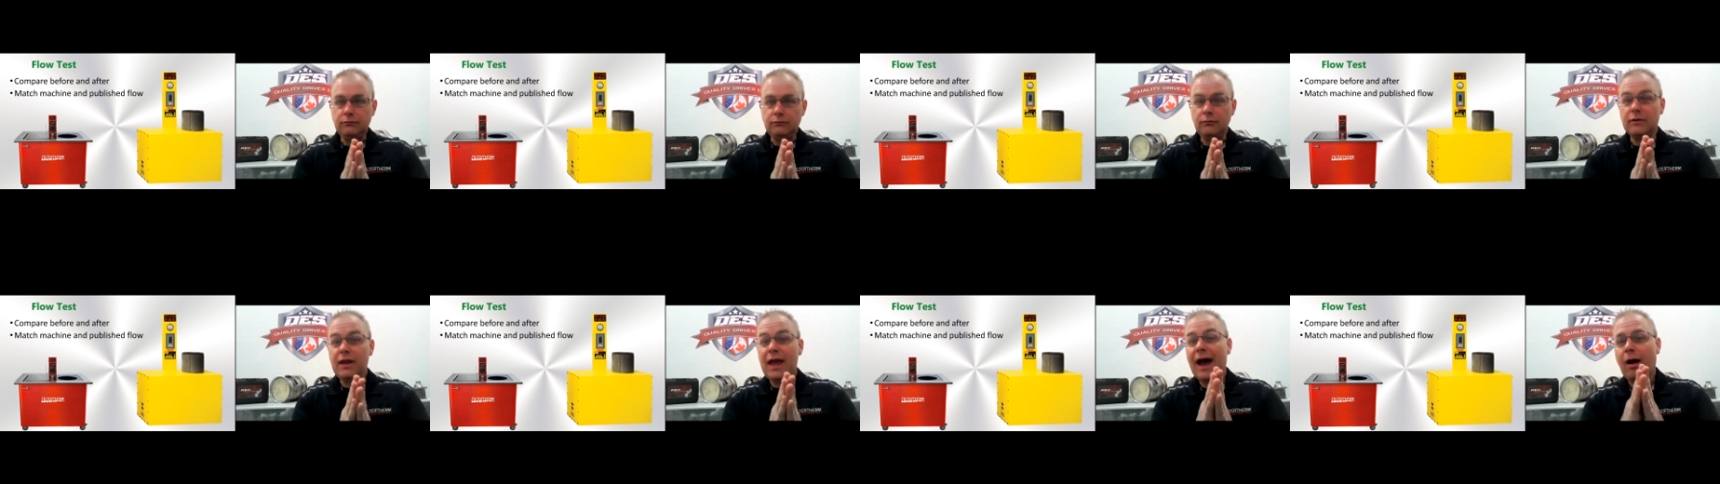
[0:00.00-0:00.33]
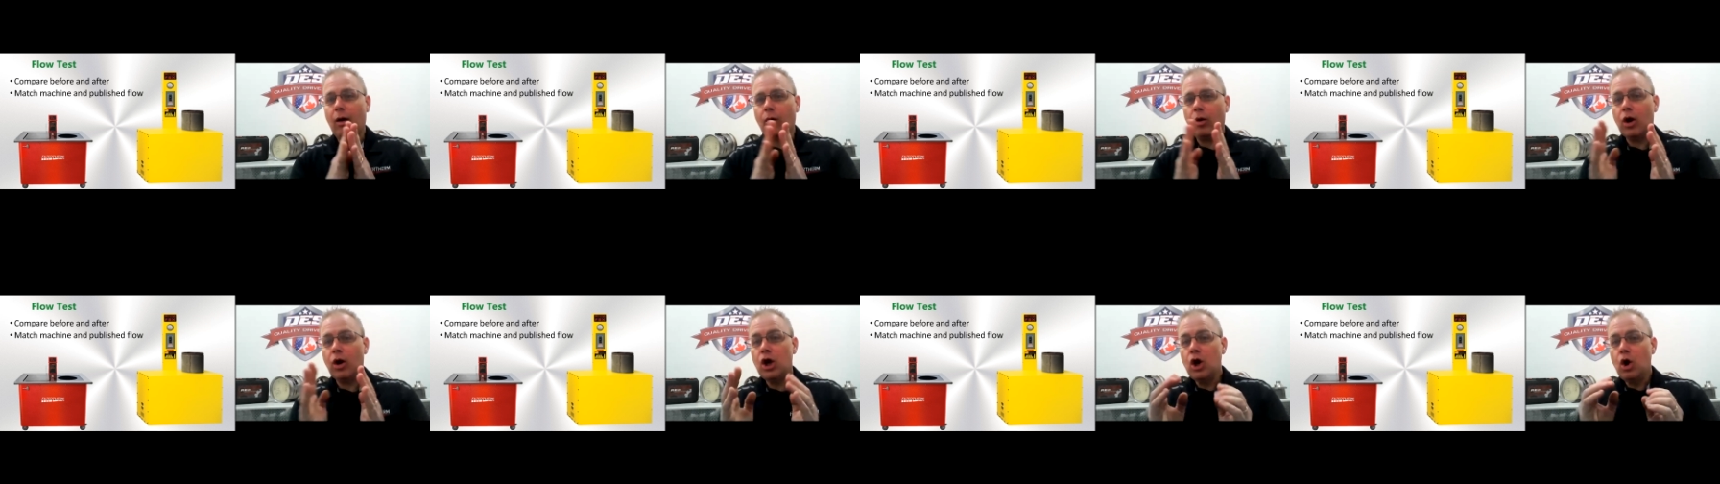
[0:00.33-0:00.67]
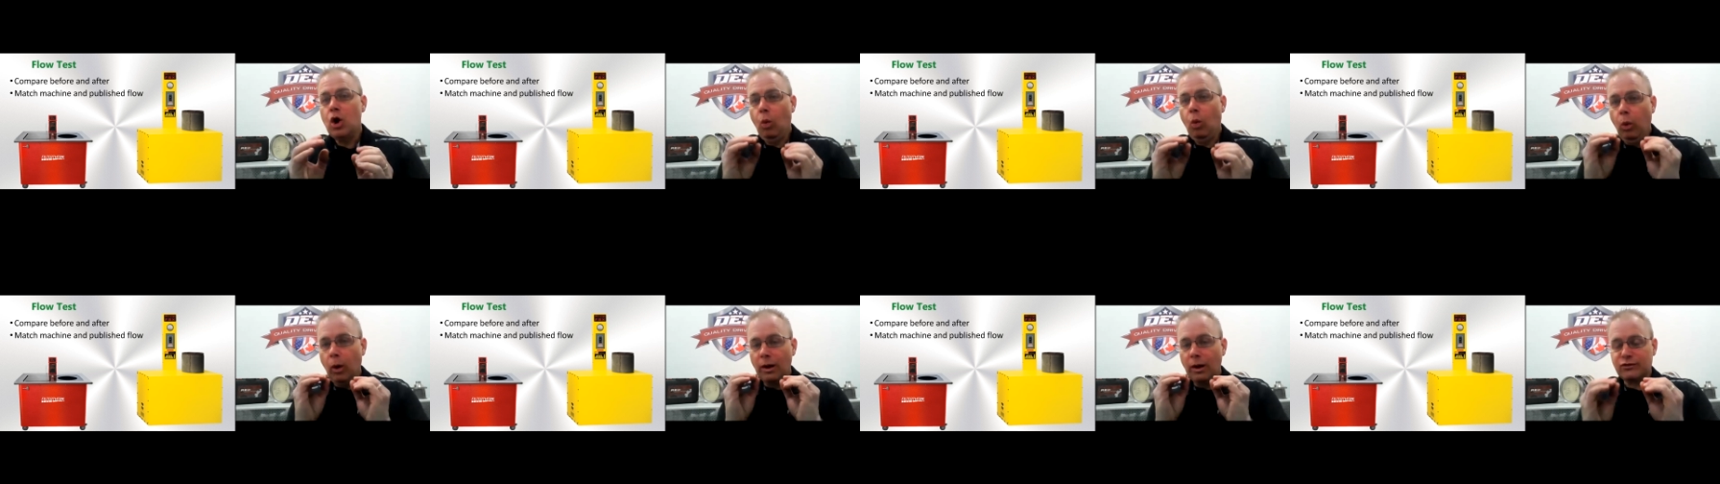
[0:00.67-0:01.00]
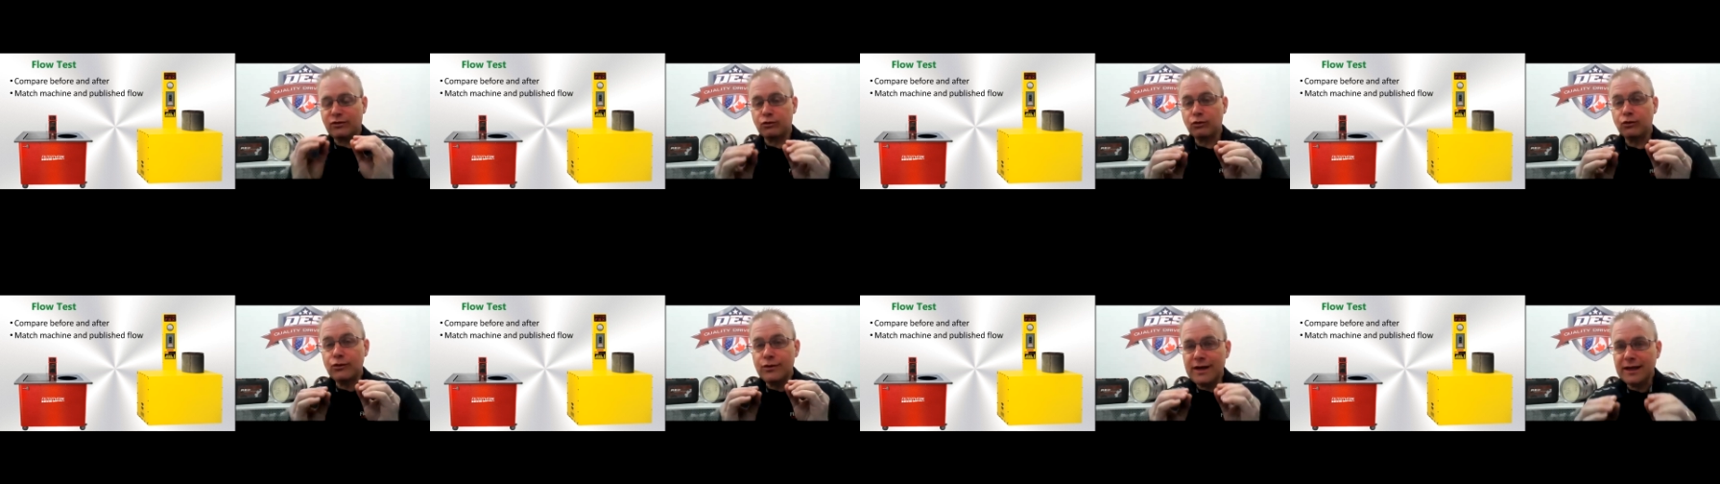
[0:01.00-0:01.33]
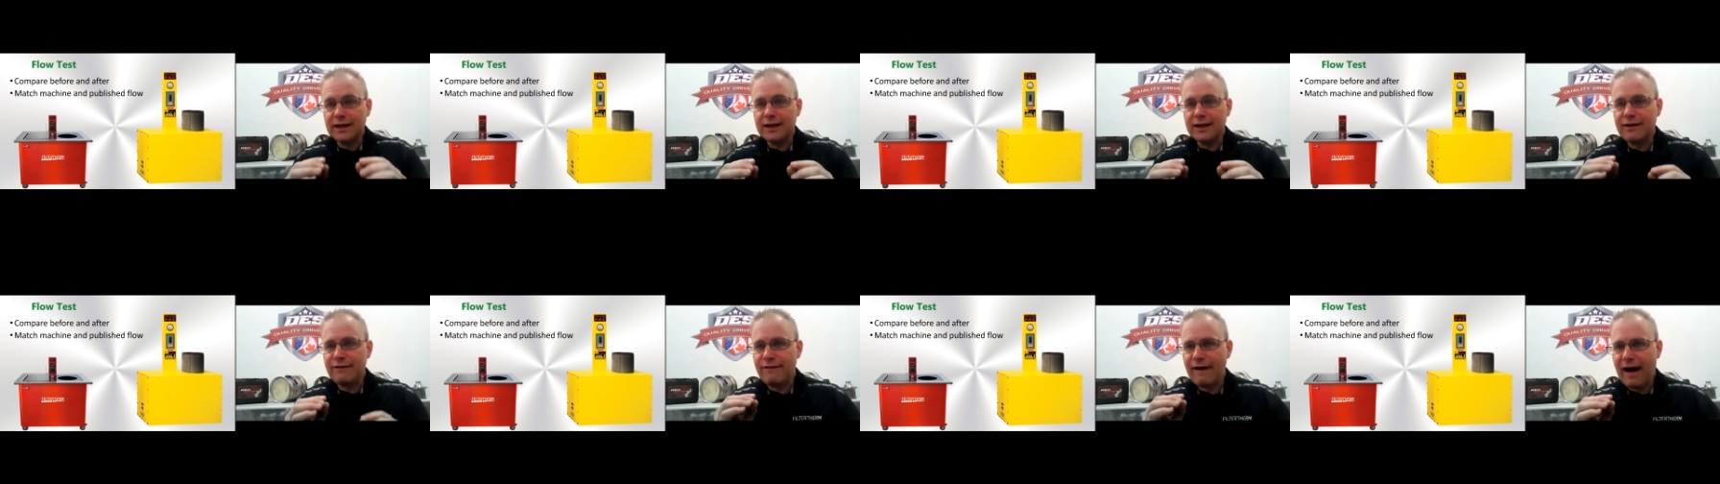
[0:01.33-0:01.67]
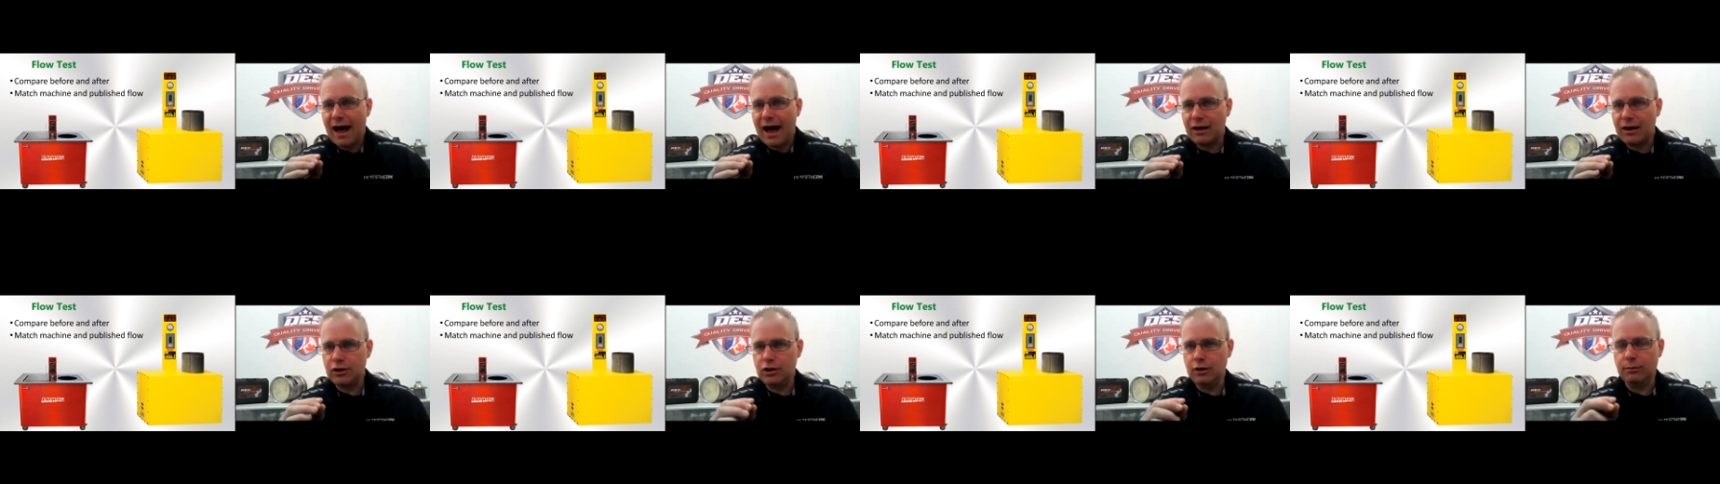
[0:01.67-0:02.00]
Now, what's really
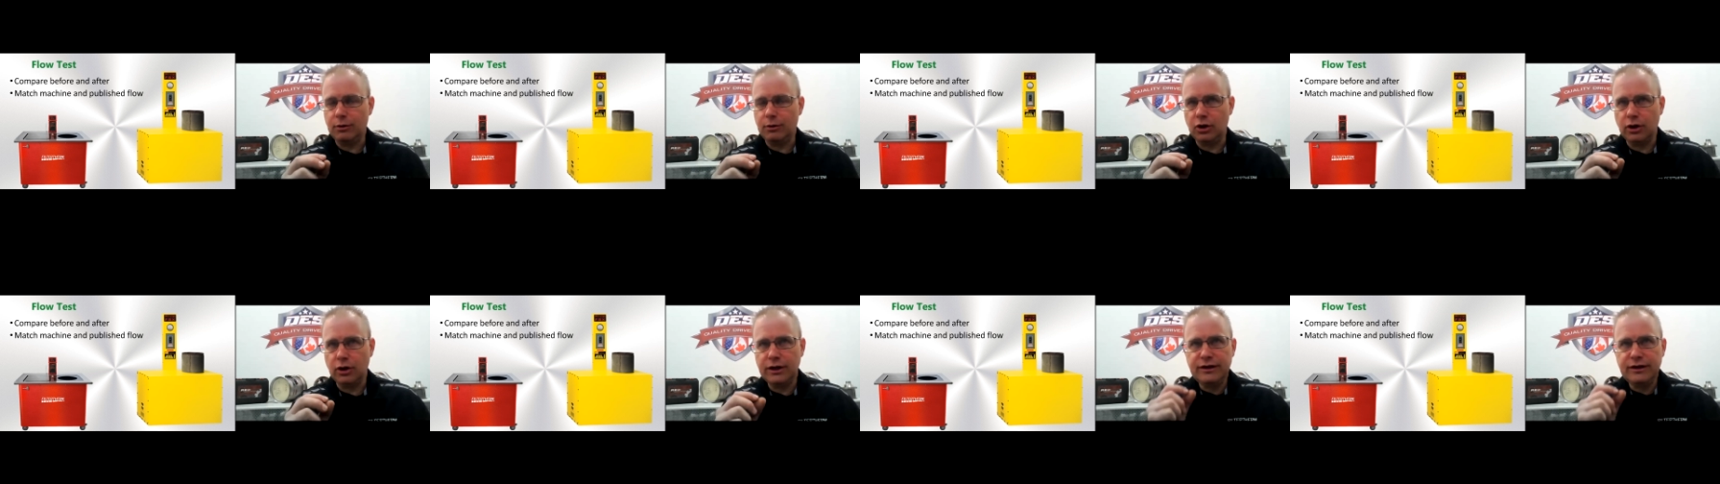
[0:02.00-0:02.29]
valuable